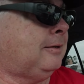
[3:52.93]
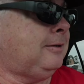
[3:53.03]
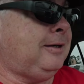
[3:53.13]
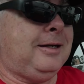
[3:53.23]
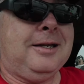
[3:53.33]

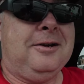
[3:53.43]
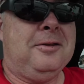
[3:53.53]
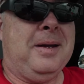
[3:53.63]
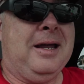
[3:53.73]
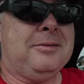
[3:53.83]
do you need to go to
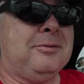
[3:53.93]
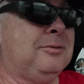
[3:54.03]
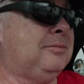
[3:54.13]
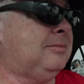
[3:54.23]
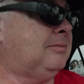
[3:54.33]
the
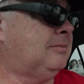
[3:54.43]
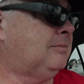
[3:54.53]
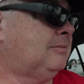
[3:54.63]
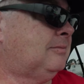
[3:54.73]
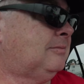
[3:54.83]
bathroom?
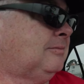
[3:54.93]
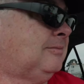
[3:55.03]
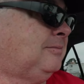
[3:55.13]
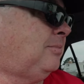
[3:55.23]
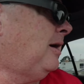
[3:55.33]

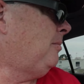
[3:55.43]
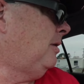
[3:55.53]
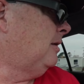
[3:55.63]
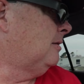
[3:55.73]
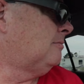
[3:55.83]

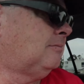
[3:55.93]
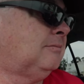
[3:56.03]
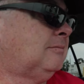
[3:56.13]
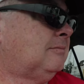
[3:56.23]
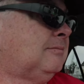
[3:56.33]
Probably.
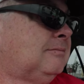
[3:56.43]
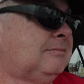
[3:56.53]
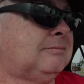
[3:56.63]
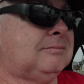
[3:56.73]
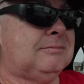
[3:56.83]

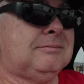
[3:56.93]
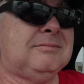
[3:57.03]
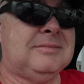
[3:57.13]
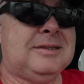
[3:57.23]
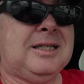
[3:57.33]

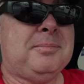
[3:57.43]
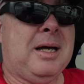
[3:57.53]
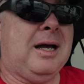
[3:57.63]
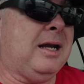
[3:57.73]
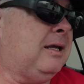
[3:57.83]
We got a
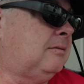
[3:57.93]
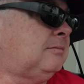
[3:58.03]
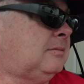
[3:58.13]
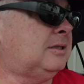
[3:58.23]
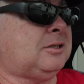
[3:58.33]
potty.
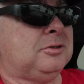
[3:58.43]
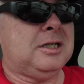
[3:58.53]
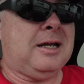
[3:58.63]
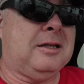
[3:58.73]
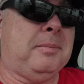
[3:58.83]
Let's go
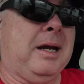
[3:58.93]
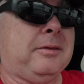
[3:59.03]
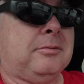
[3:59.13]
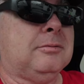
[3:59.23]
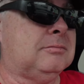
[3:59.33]
check out the
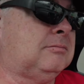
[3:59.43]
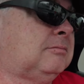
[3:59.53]
bathroom.